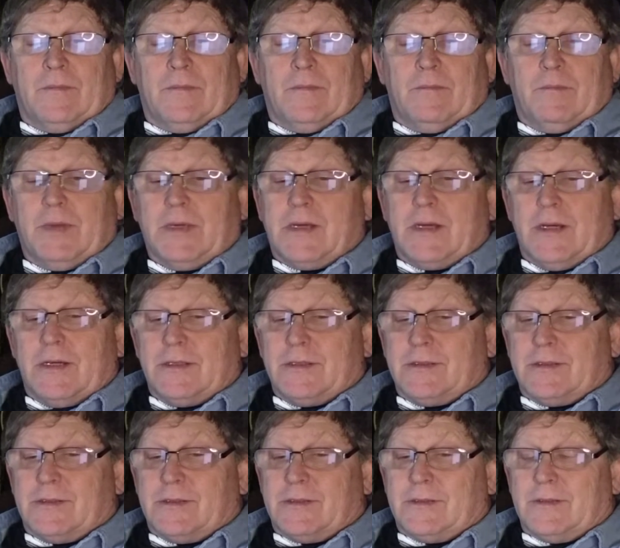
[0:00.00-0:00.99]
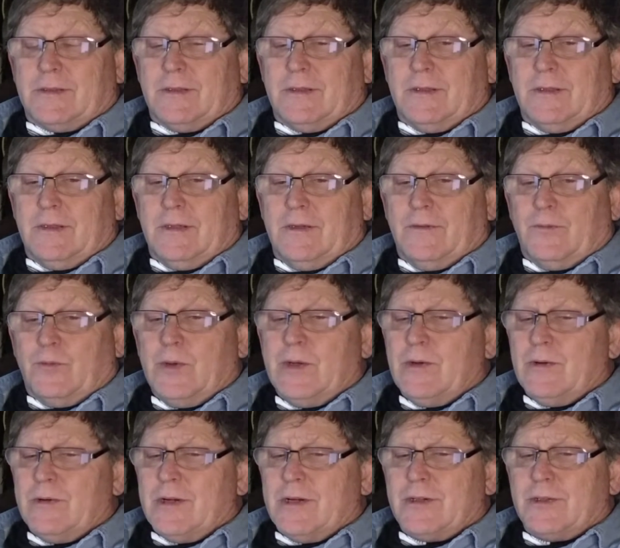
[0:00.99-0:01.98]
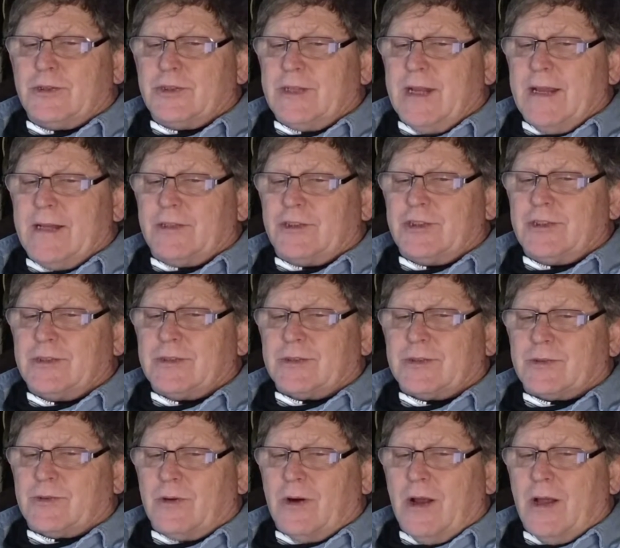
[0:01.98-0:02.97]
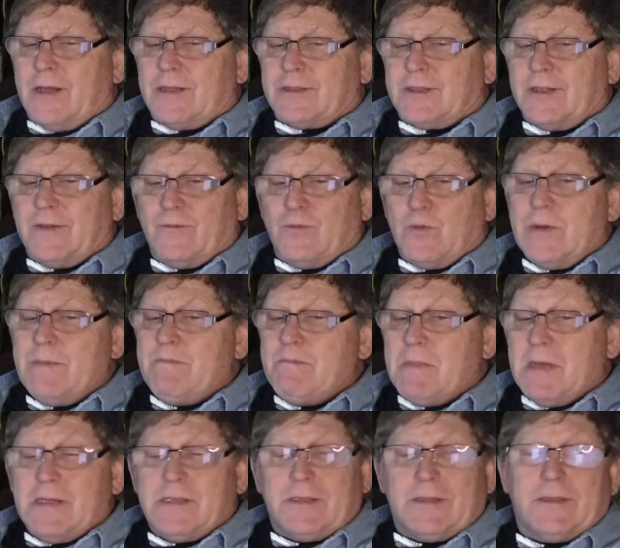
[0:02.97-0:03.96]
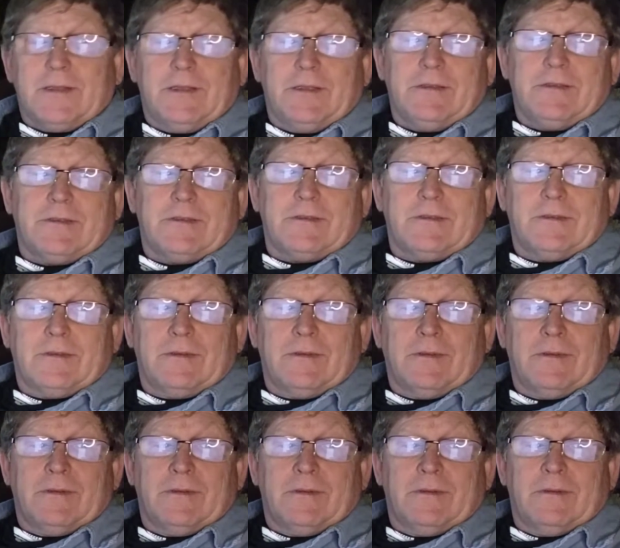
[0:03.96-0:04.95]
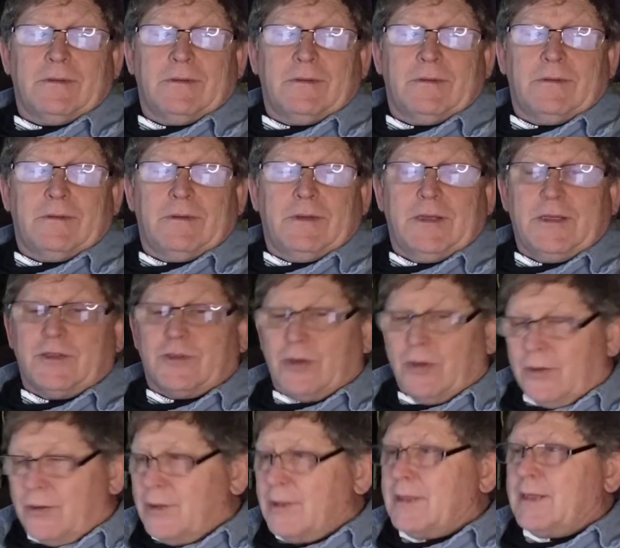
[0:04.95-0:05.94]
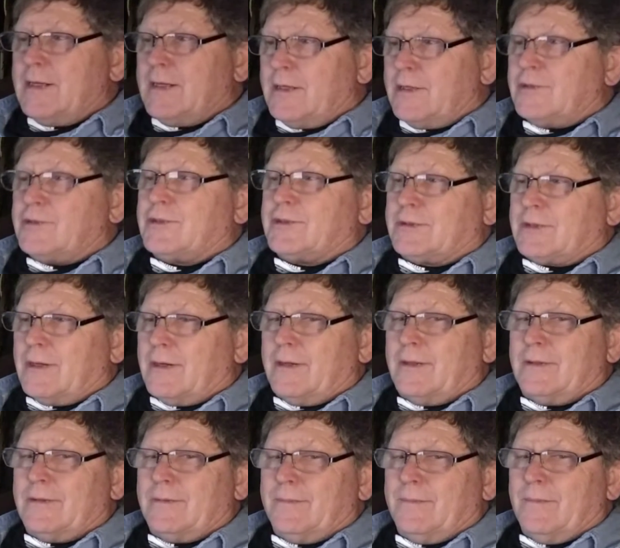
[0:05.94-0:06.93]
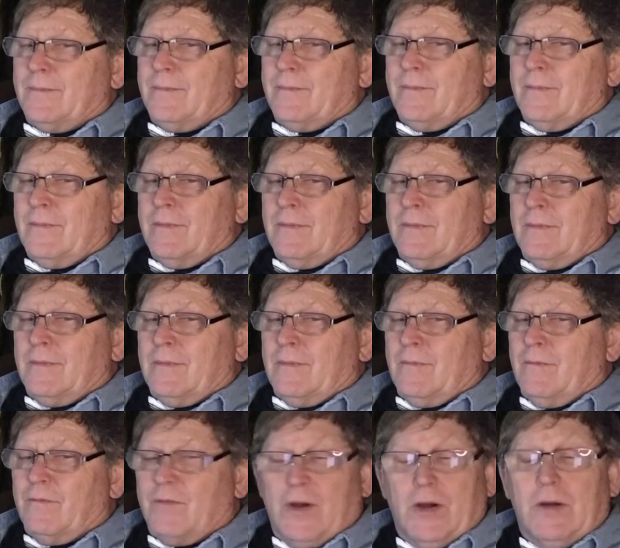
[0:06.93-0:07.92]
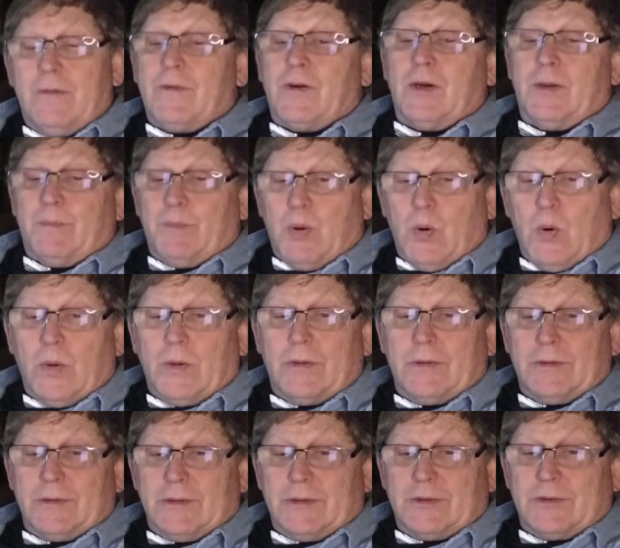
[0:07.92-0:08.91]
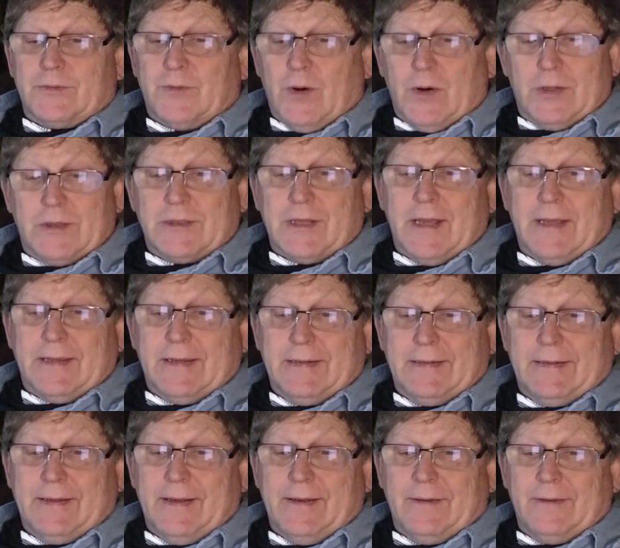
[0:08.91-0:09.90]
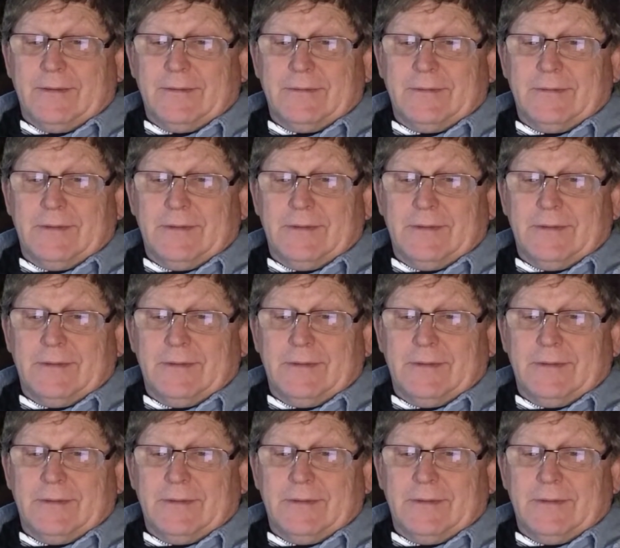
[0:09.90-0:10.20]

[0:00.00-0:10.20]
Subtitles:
Because if we don't understand Jesus Christ, and if we miss this, eternity hinges on it. Very, very important as far as I can tell.